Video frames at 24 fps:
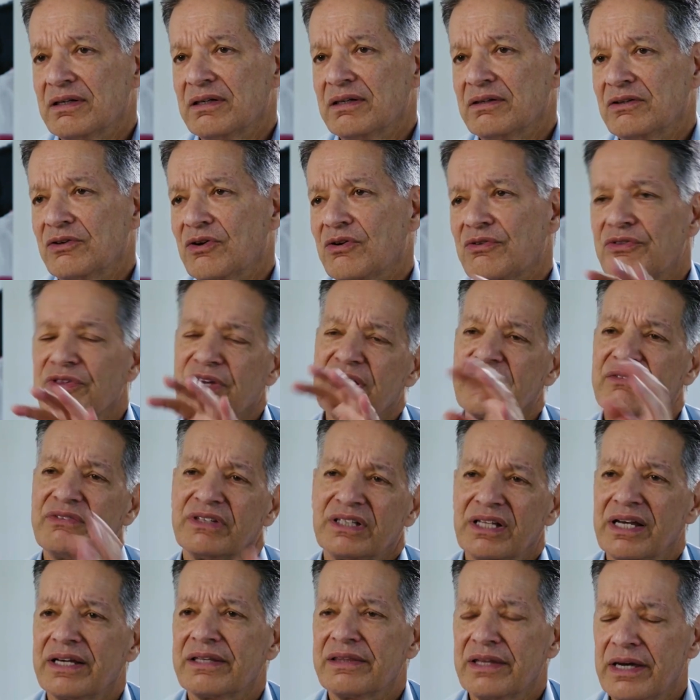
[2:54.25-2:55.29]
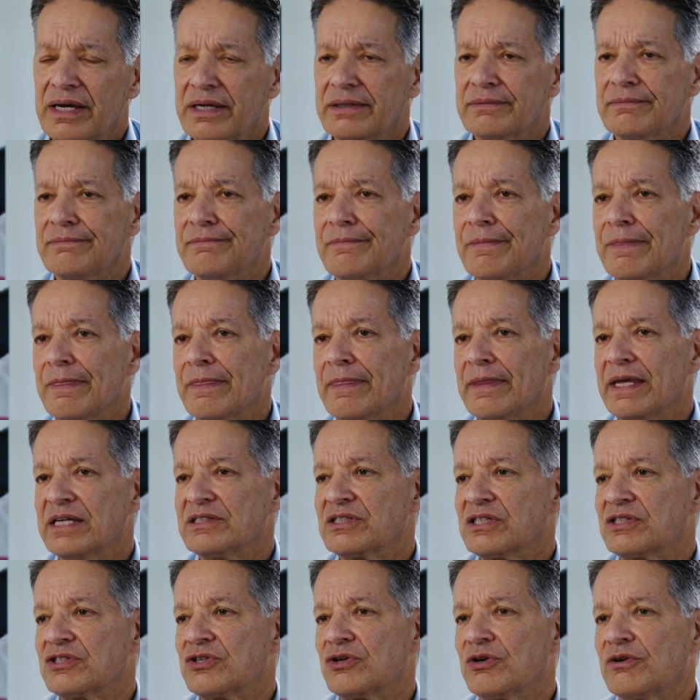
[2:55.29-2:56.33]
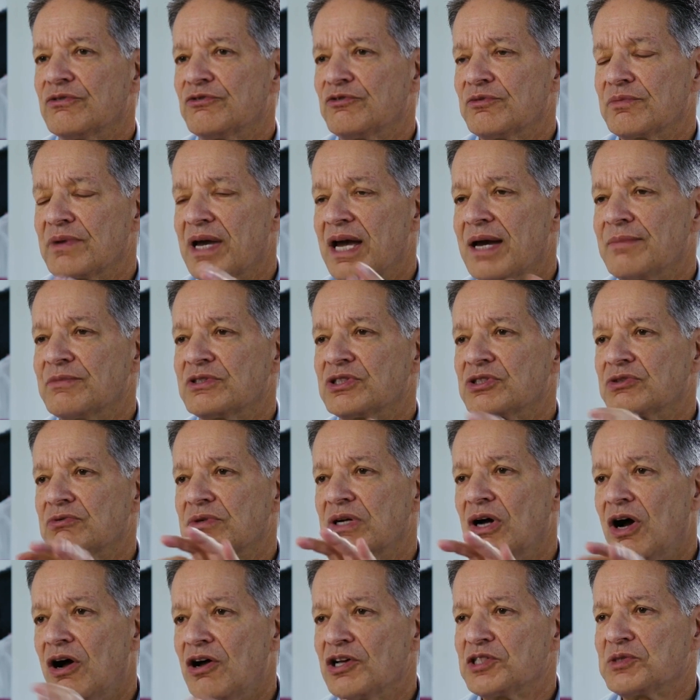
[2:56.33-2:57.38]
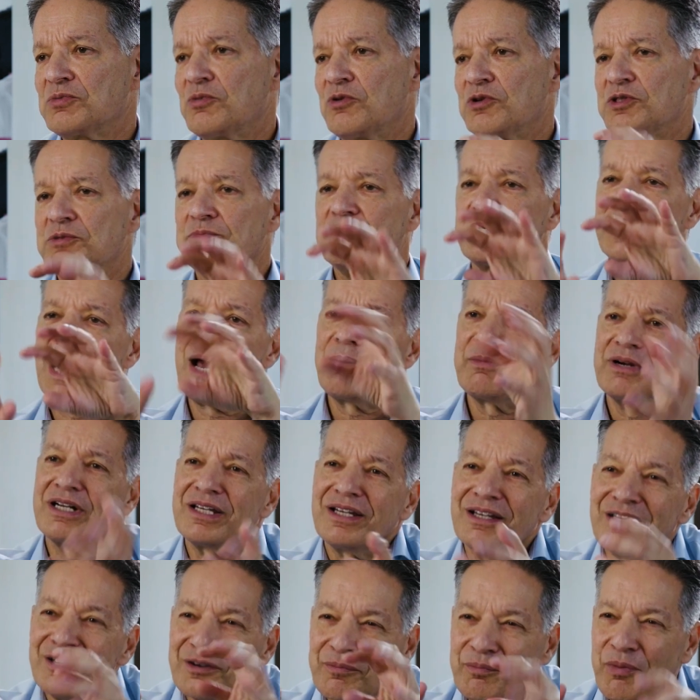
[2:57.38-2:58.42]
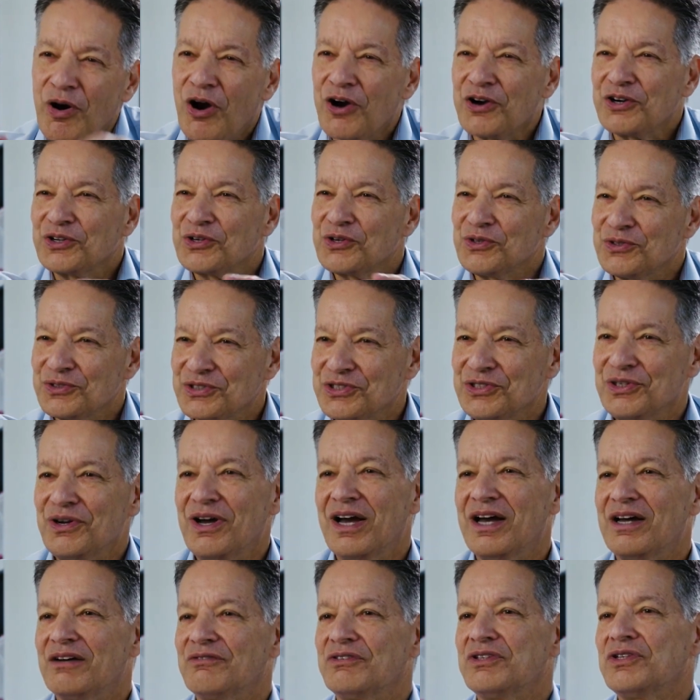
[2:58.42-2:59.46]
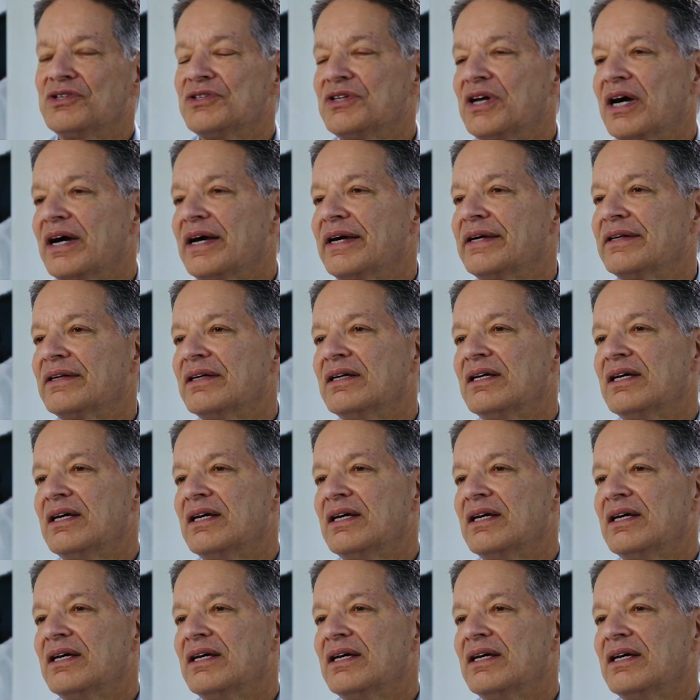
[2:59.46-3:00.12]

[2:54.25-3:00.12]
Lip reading: You can think of it like that. It's a term from chemistry, osmoles, but how many particles you have in your diet.